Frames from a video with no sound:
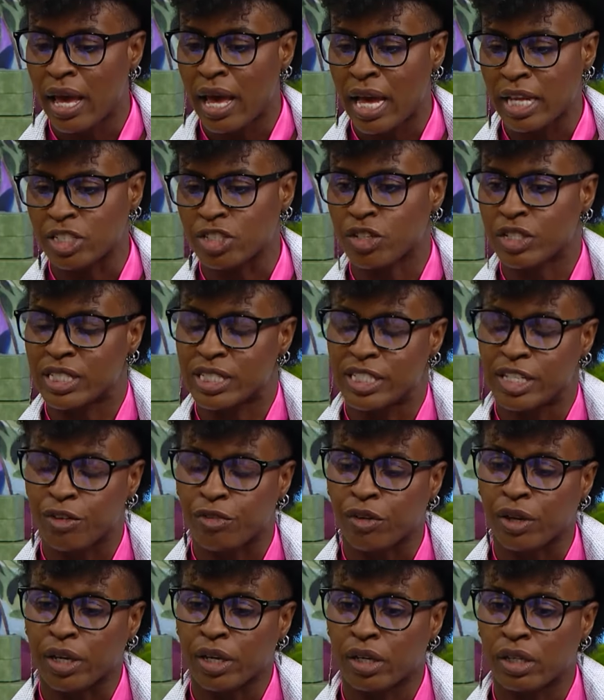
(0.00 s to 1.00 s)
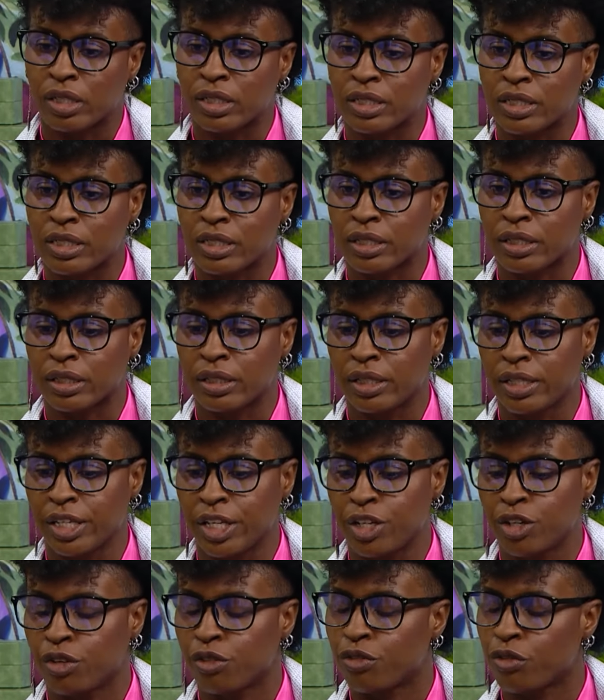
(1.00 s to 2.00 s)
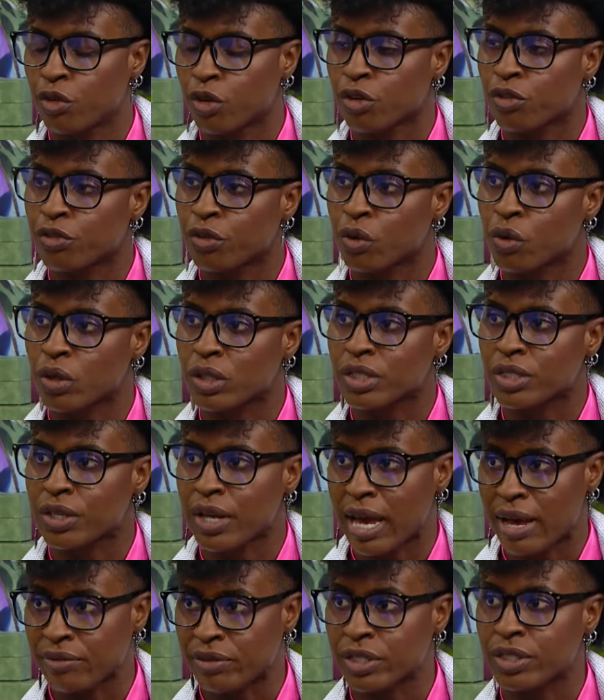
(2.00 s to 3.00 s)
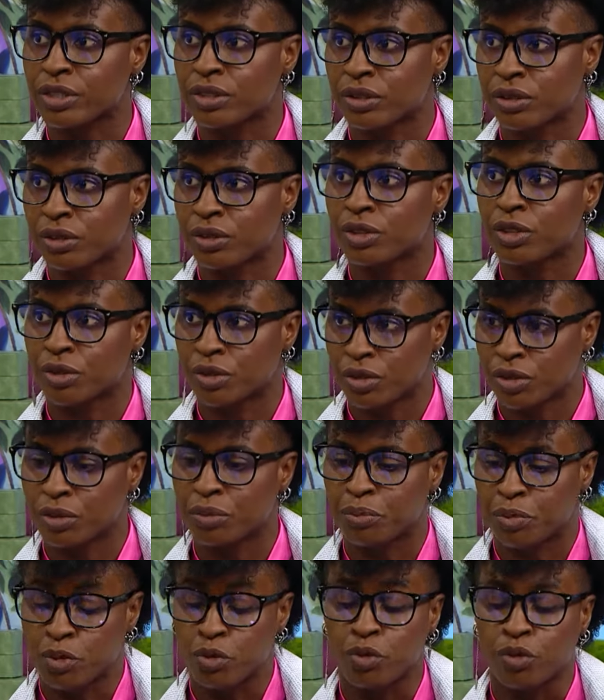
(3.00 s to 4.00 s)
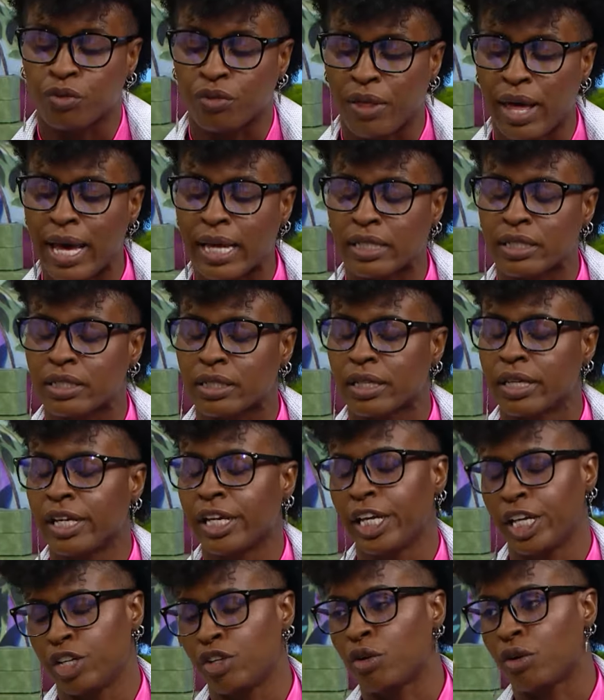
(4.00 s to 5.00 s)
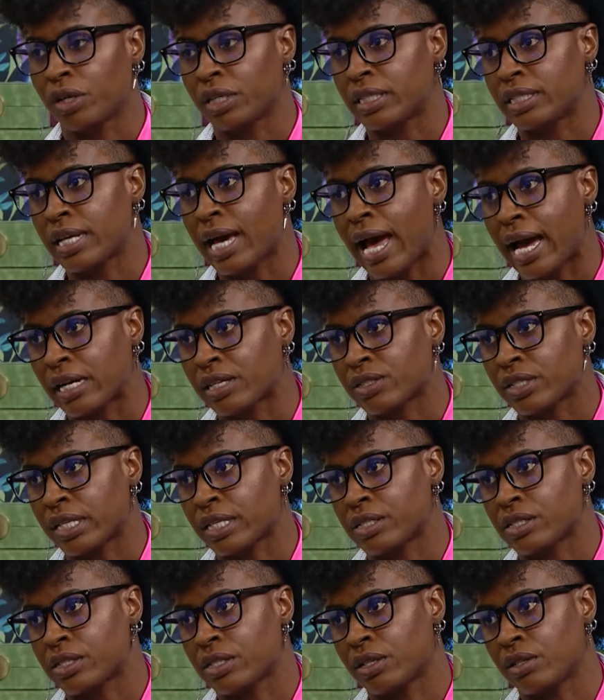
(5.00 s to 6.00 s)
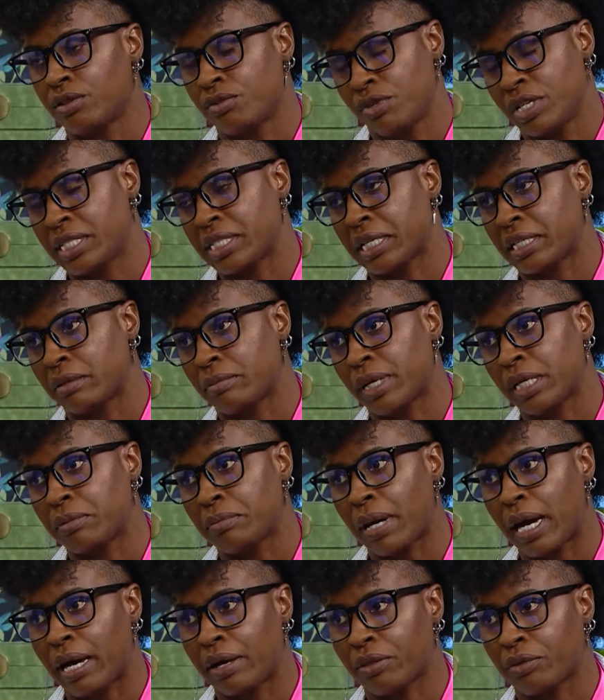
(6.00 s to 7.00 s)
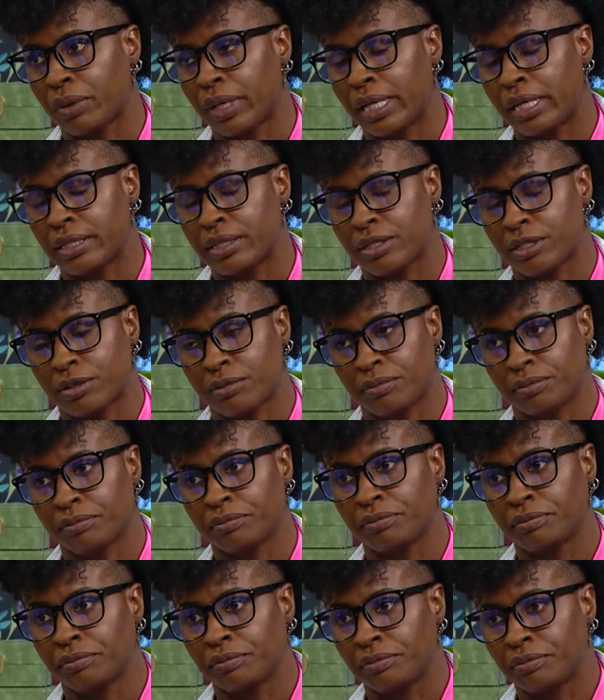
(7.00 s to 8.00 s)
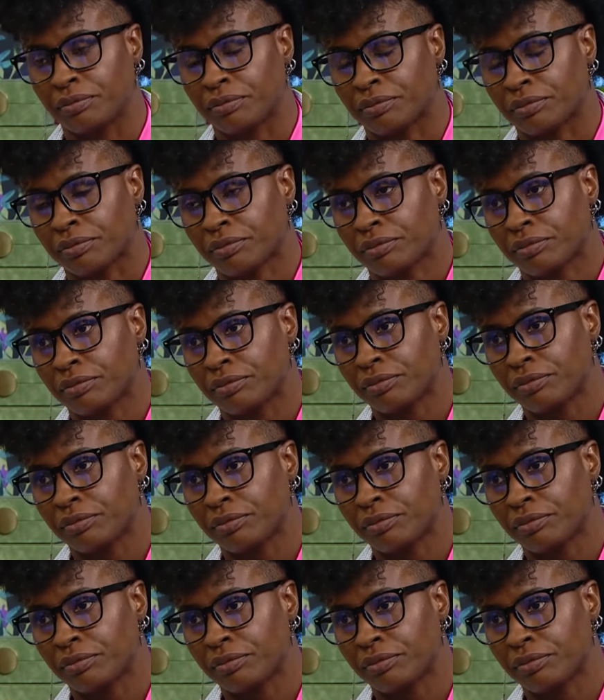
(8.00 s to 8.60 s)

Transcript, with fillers: And so it's difficult, uh, you know, for folks to have to, to, to prove that uh, mm-hmm. in order to access uh, resettlement mm-hmm. pathways. Mm-hmm. All right, and the Rainbow